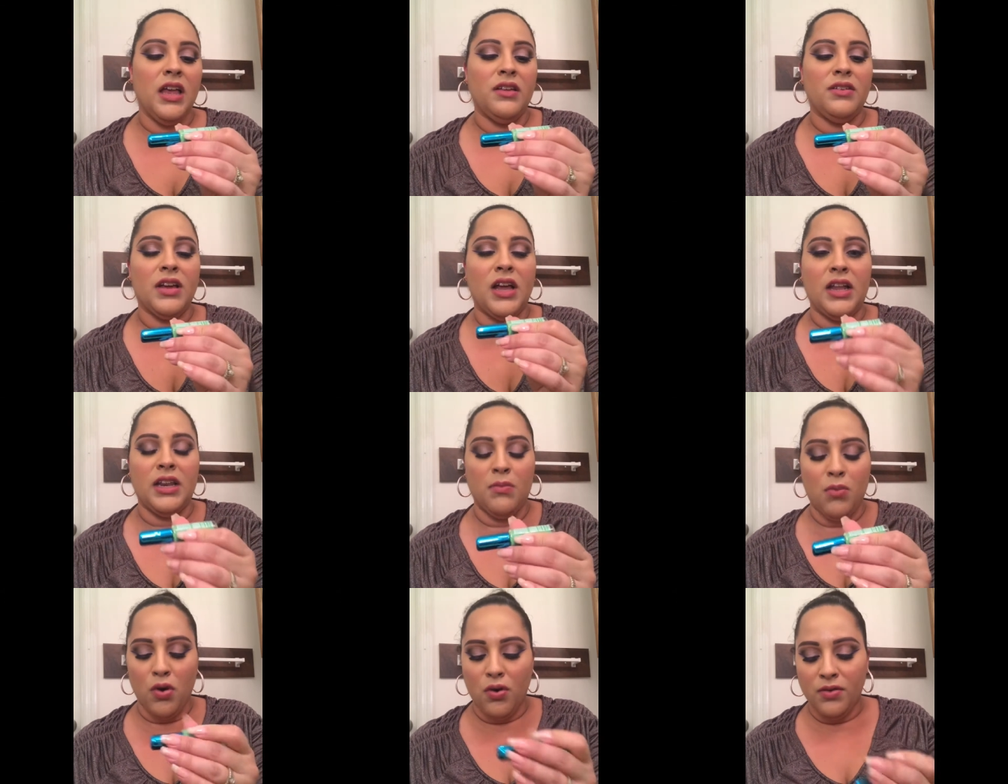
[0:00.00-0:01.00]
We got
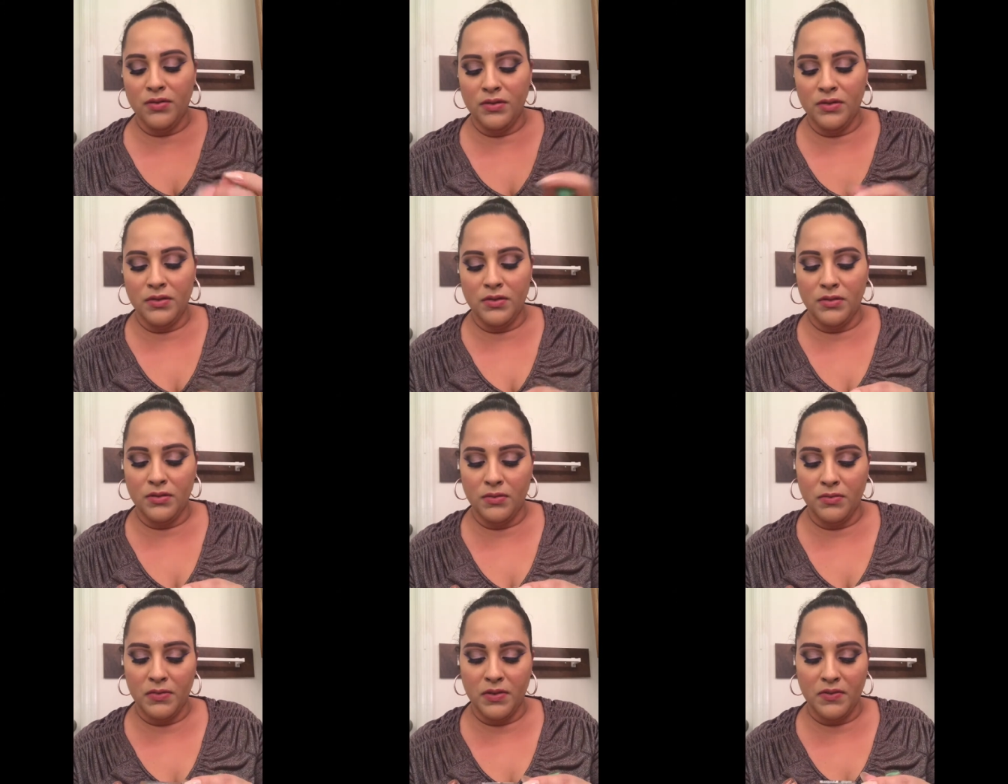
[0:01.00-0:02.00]
limon.
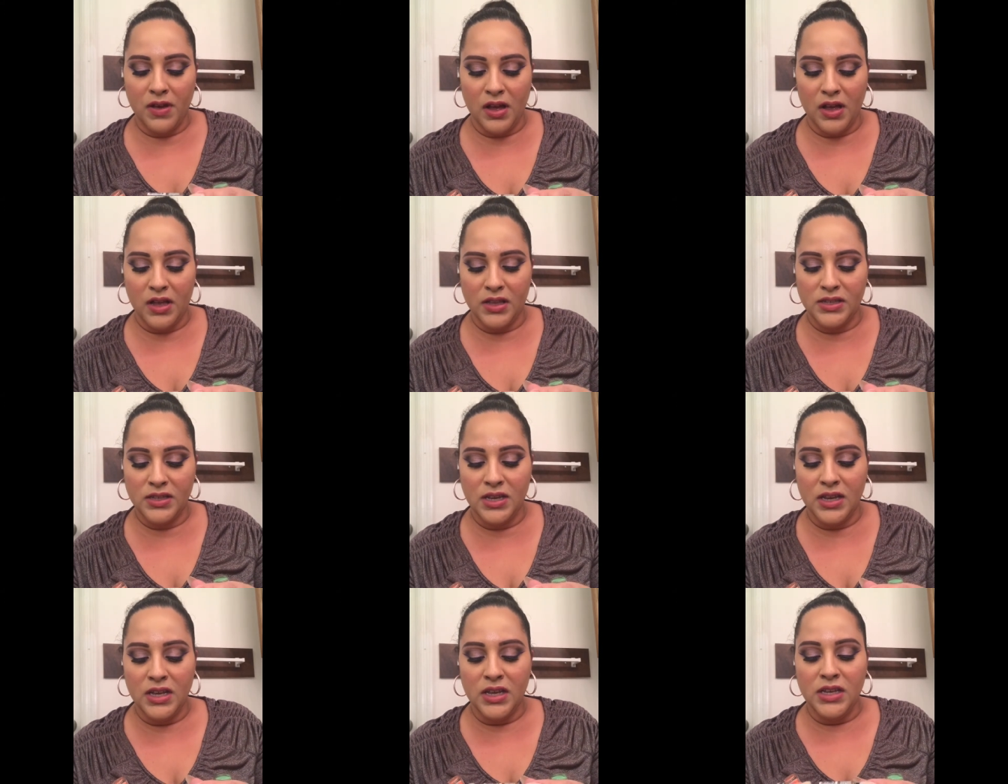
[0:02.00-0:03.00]
We've got
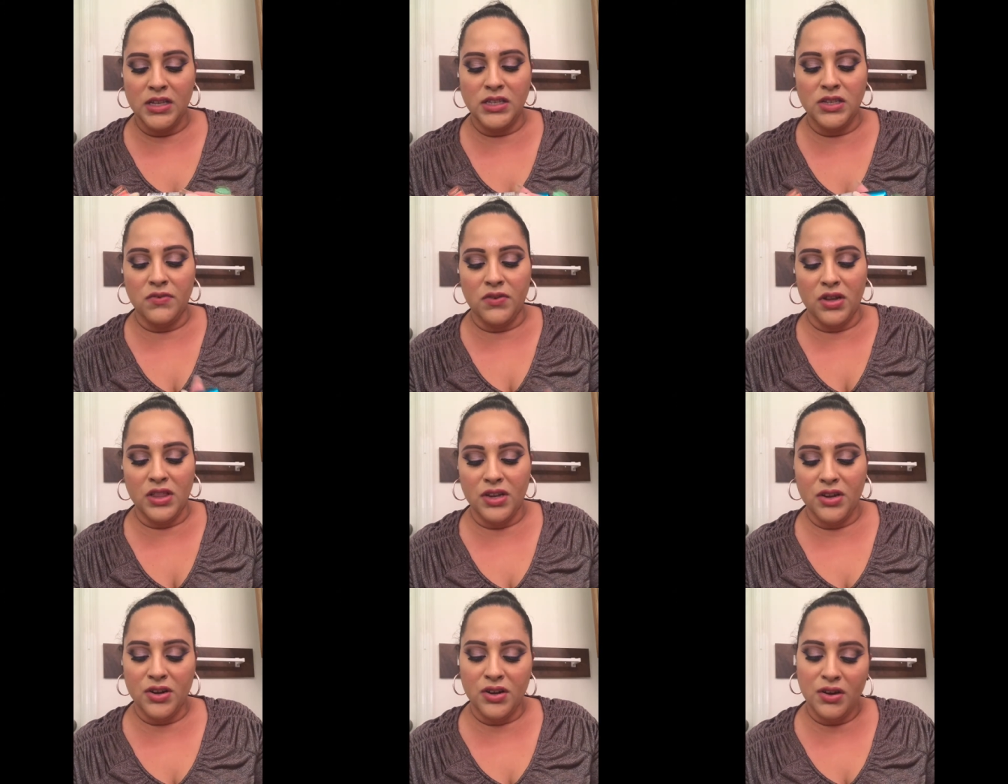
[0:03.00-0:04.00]
silver
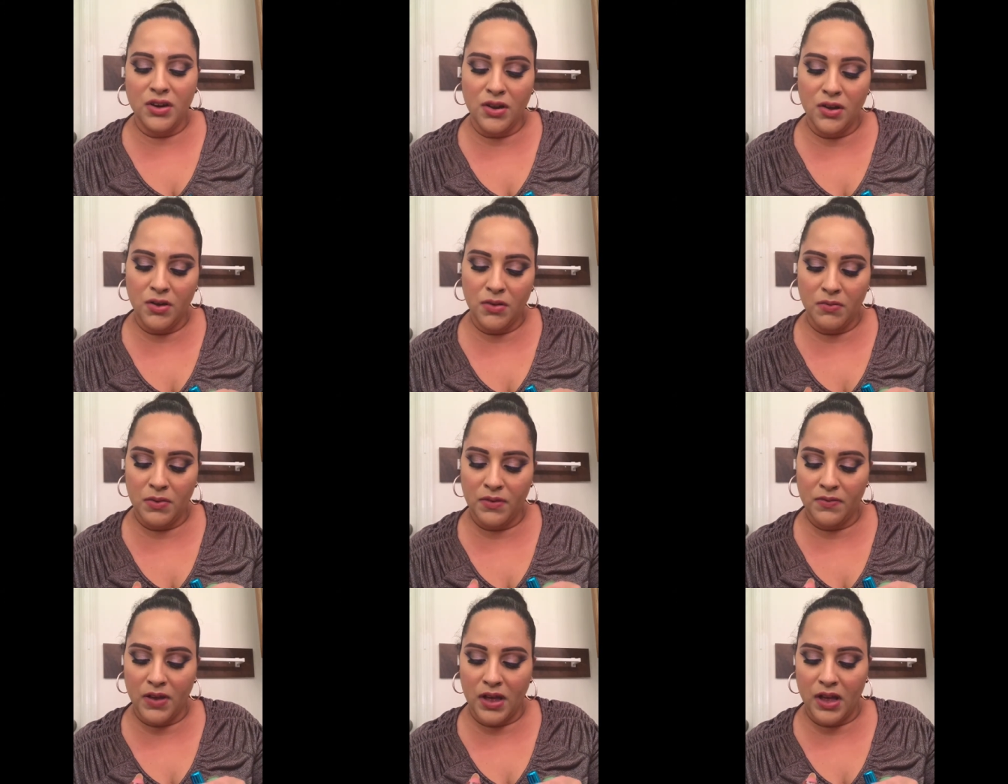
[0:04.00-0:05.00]
glitter.
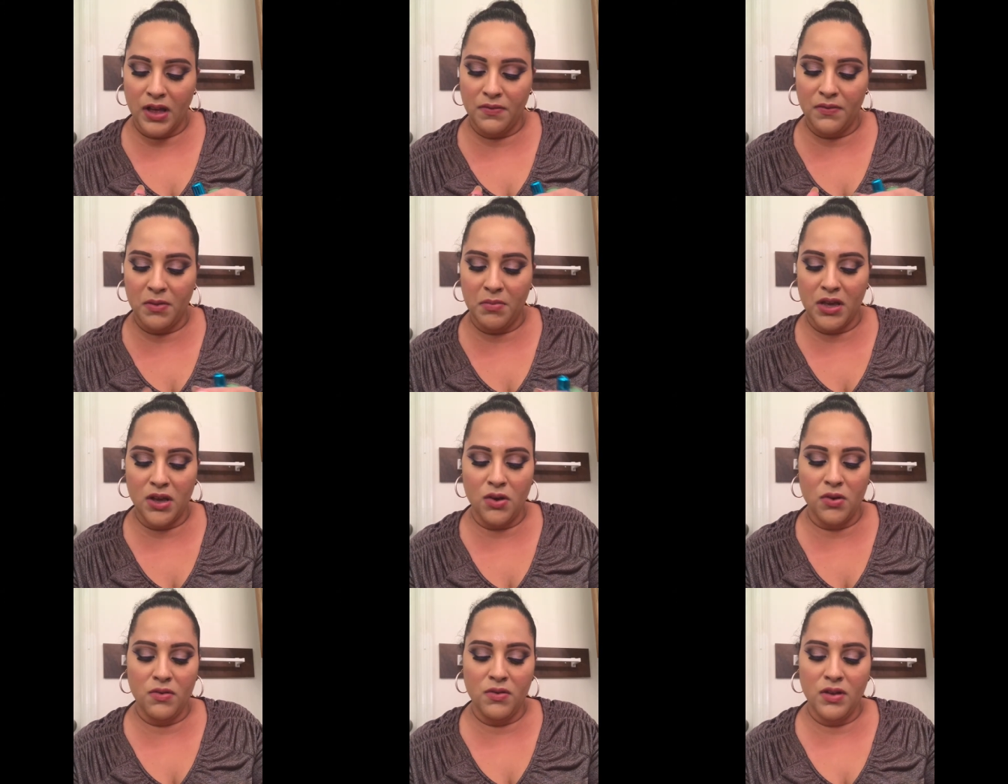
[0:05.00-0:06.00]
We've got
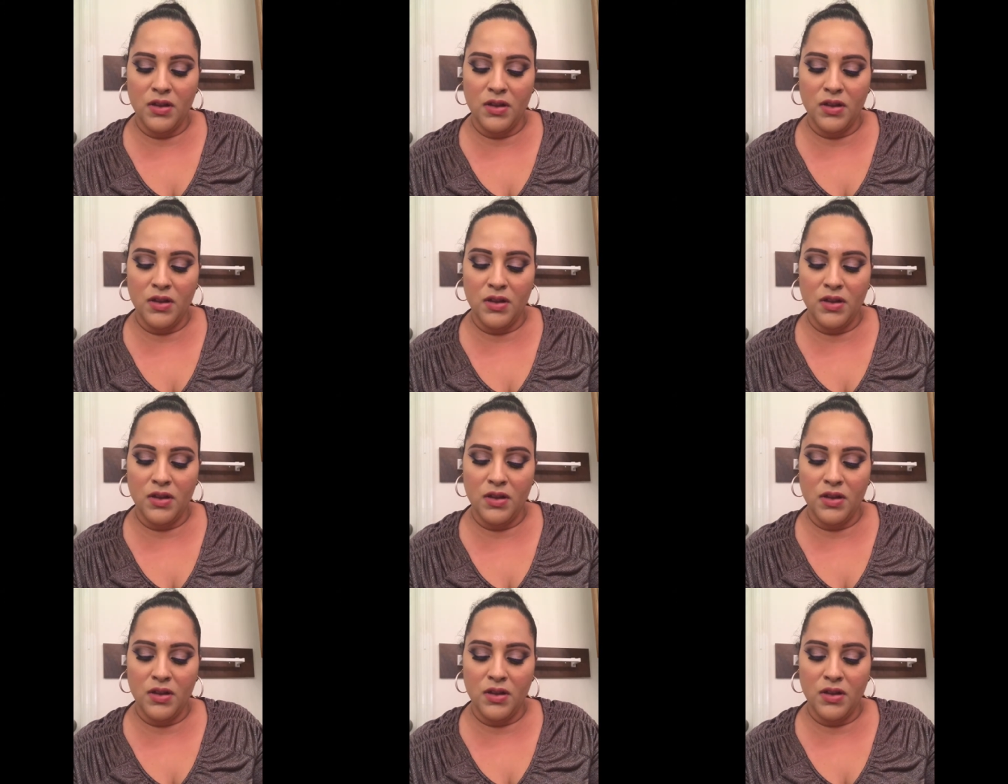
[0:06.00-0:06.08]
flamingo.